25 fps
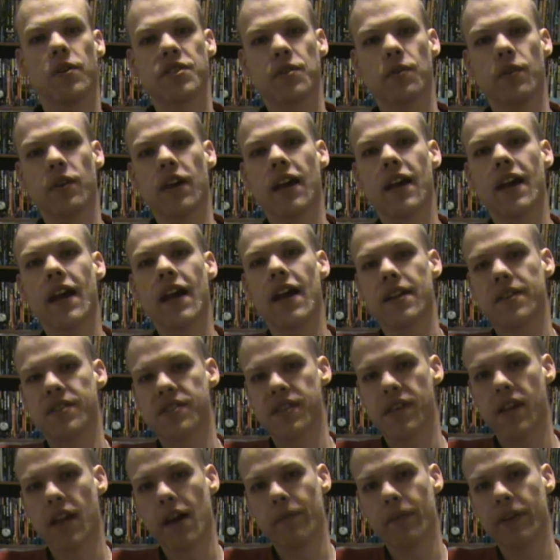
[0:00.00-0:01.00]
What's going on, guys?
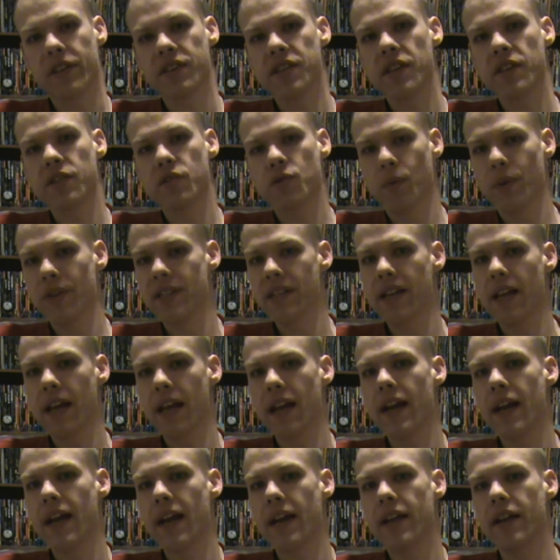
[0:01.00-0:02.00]
The Comix Kid
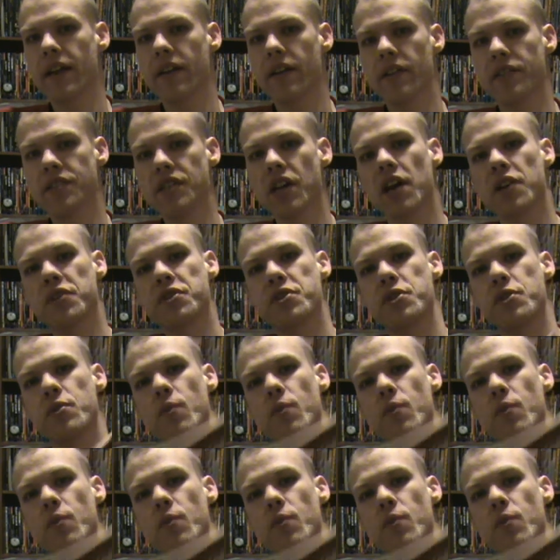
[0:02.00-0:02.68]
2099 here to talk to